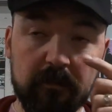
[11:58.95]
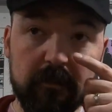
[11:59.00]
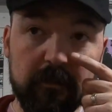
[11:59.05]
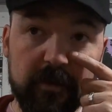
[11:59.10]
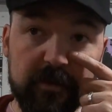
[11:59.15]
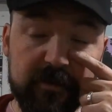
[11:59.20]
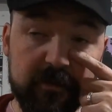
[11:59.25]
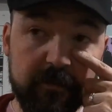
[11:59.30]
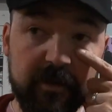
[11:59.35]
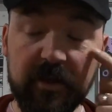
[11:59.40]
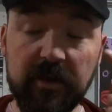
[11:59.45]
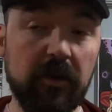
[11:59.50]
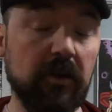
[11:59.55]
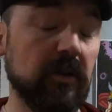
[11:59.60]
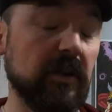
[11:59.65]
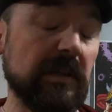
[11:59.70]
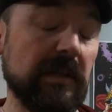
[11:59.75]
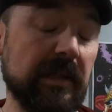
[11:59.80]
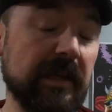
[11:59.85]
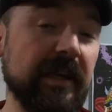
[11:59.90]
Listen, we can all
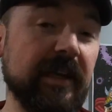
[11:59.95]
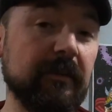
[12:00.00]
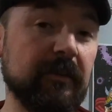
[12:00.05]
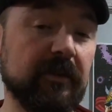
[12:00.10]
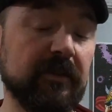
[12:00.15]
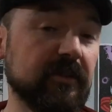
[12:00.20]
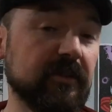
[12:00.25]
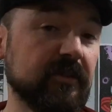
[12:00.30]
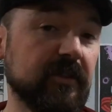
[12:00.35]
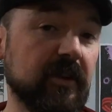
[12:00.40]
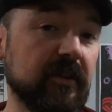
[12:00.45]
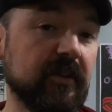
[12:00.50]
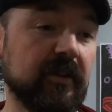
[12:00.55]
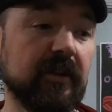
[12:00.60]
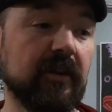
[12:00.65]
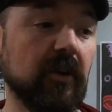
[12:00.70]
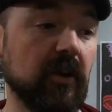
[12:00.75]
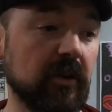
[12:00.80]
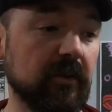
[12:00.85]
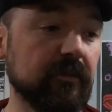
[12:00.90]
claim that
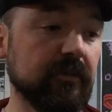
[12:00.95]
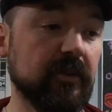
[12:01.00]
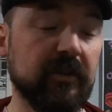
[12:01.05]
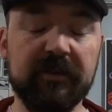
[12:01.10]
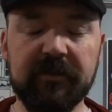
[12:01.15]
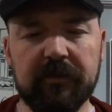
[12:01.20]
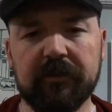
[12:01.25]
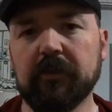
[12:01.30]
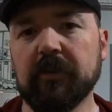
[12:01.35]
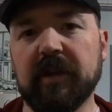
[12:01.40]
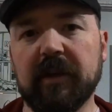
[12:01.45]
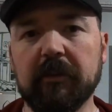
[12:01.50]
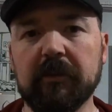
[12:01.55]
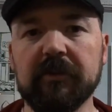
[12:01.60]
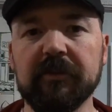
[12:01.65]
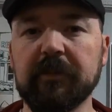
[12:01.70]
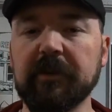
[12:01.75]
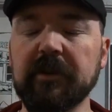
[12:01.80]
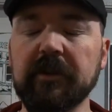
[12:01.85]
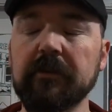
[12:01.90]
nothing harmful, because there's no
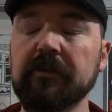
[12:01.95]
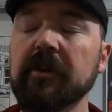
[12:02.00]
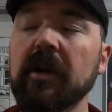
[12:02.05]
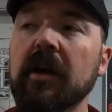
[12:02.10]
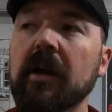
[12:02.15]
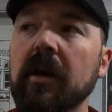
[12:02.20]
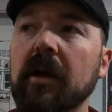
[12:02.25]
chemicals being used,